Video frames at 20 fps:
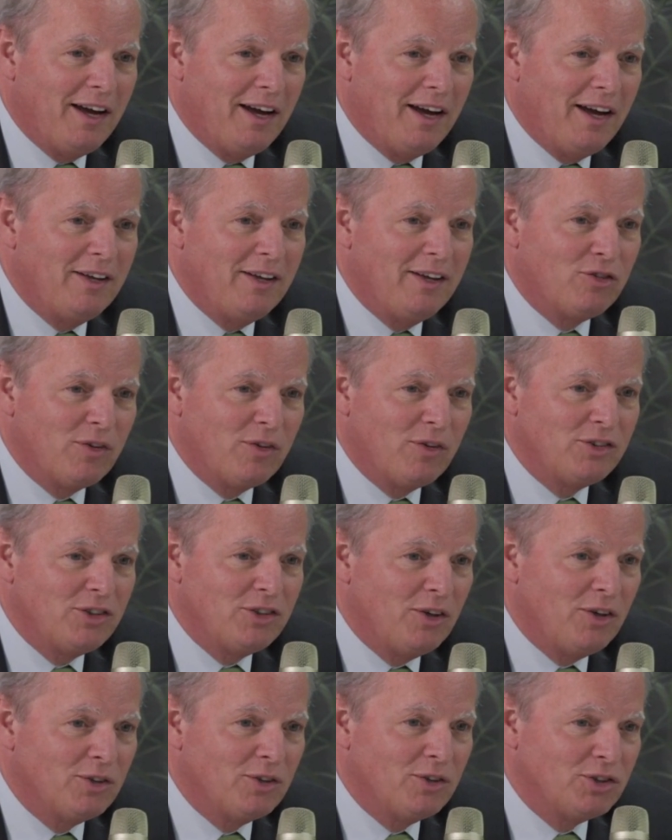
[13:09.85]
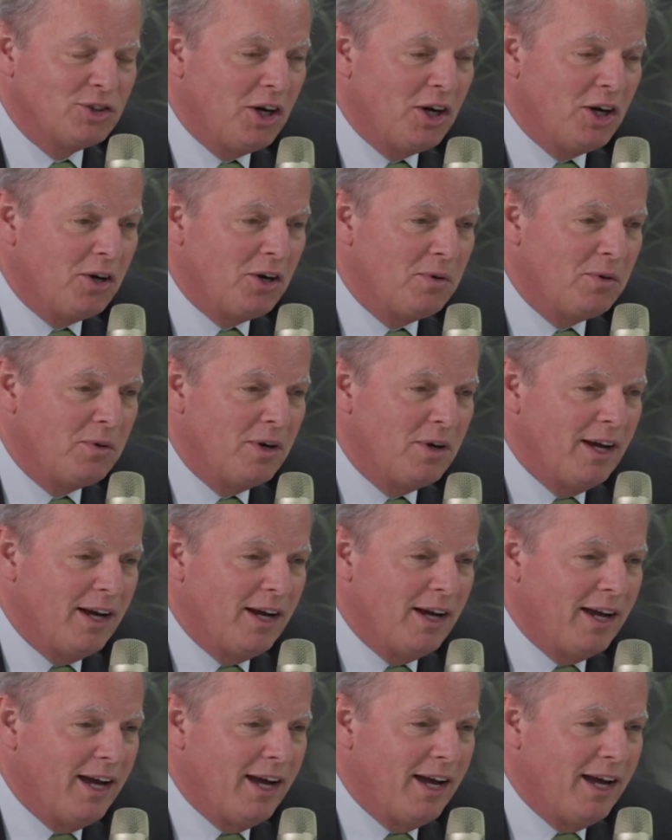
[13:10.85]
interesting also
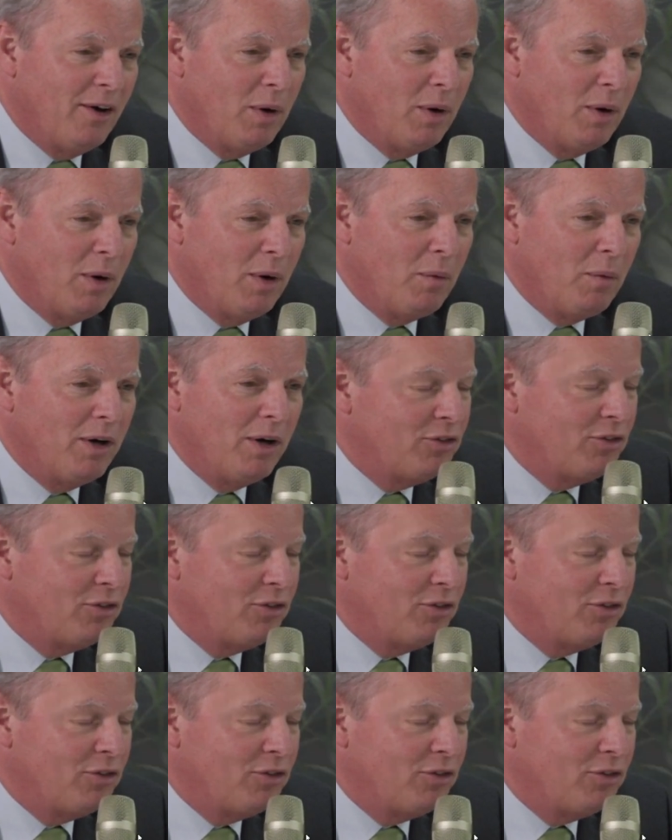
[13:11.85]
when we are